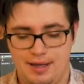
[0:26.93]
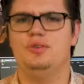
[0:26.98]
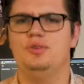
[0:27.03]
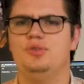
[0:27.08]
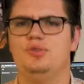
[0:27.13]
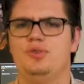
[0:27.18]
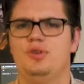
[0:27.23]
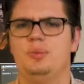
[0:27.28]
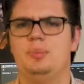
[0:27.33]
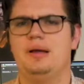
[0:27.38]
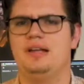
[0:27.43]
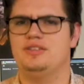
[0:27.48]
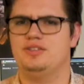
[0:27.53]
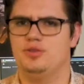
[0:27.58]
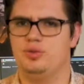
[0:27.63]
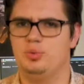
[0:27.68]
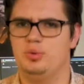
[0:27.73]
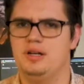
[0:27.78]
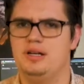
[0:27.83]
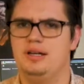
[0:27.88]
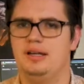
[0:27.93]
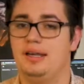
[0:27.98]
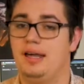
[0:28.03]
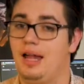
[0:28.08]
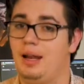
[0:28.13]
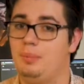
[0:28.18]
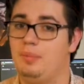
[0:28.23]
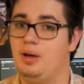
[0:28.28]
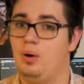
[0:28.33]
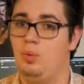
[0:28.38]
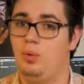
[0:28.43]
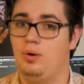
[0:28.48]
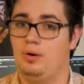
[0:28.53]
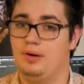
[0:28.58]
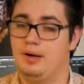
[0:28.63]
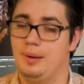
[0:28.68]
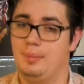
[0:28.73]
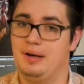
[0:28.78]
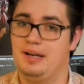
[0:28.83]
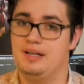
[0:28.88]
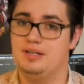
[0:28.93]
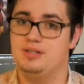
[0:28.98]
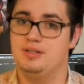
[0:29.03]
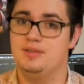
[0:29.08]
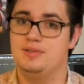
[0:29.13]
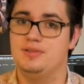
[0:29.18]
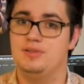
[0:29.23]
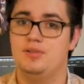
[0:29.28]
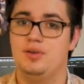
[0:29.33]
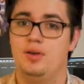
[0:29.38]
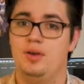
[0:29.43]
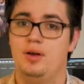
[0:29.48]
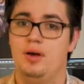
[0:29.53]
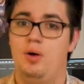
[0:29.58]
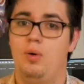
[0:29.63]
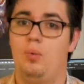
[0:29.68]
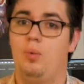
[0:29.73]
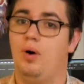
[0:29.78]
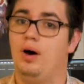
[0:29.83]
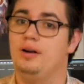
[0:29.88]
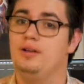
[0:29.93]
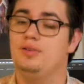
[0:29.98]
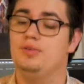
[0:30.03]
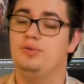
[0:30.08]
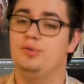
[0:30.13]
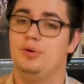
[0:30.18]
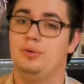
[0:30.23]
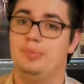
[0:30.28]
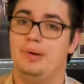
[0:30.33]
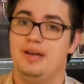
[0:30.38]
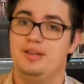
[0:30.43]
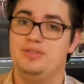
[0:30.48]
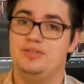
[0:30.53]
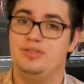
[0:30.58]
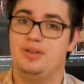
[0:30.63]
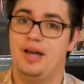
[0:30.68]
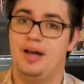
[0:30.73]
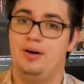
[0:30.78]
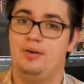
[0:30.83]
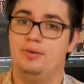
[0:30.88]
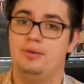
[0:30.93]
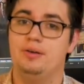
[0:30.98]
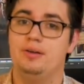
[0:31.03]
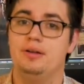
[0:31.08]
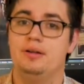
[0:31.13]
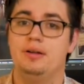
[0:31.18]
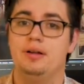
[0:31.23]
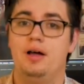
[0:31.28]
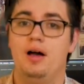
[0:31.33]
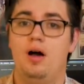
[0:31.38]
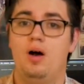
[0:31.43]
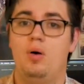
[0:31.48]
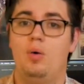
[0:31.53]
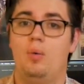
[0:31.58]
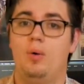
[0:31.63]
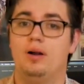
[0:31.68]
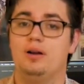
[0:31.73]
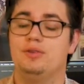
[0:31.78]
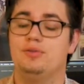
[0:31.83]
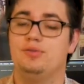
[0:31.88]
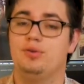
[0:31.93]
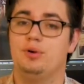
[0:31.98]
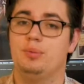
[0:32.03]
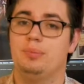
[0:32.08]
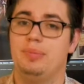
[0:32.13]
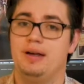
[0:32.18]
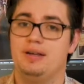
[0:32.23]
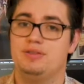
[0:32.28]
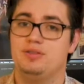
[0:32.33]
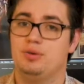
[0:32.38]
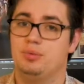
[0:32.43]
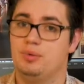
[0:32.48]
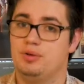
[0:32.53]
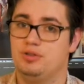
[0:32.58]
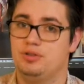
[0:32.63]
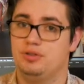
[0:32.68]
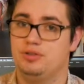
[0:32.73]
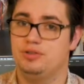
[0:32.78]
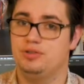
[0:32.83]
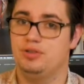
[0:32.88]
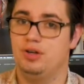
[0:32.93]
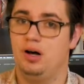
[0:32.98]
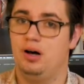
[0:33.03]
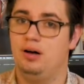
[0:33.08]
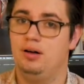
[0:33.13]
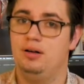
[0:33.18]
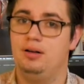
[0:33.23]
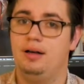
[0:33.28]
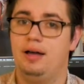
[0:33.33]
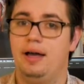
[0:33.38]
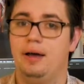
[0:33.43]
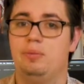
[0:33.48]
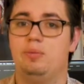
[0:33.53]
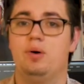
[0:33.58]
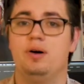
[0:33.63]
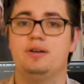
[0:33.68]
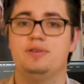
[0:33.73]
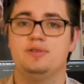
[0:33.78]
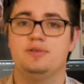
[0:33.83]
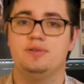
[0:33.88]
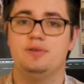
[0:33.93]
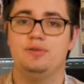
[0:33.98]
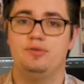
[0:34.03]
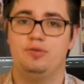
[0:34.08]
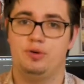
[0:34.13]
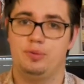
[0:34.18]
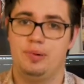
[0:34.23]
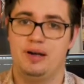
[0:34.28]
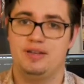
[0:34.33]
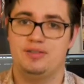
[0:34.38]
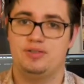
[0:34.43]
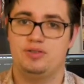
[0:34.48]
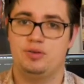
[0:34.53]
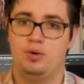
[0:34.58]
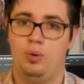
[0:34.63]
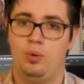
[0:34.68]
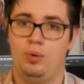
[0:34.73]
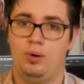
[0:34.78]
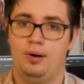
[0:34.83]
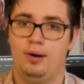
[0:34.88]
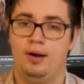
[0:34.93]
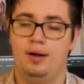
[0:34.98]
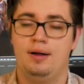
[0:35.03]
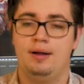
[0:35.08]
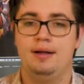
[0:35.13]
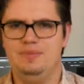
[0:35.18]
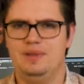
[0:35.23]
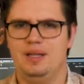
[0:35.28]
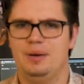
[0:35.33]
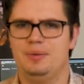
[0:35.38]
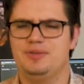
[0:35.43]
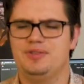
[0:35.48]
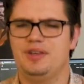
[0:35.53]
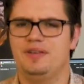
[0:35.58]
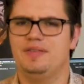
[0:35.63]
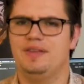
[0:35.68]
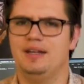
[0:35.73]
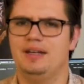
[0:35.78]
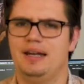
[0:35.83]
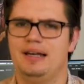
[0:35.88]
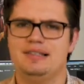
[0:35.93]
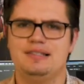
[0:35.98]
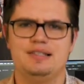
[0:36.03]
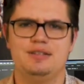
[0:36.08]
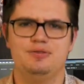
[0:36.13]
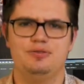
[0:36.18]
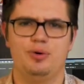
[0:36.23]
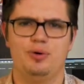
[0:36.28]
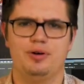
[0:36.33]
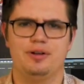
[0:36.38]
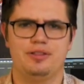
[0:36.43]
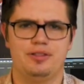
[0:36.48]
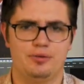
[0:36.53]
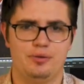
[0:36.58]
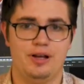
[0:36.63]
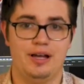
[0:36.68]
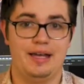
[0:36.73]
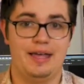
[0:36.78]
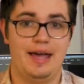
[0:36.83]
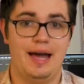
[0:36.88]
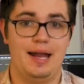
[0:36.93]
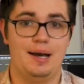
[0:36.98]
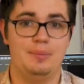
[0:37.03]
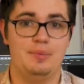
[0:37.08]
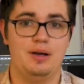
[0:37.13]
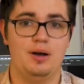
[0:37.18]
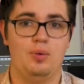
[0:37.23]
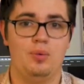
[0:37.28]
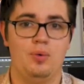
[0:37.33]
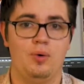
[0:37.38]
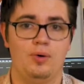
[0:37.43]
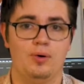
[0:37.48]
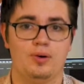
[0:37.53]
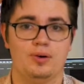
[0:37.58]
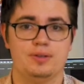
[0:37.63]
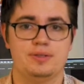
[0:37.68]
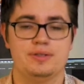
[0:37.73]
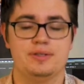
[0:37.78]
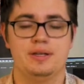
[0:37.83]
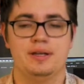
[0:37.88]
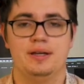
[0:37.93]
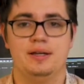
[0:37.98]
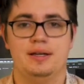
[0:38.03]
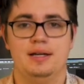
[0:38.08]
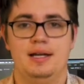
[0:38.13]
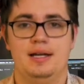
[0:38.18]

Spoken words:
So this film has three Academy Award nominations. One is for Best Sound, one is for Best Original Song, and one is for Best Score. That was at the 1943 Academy Awards.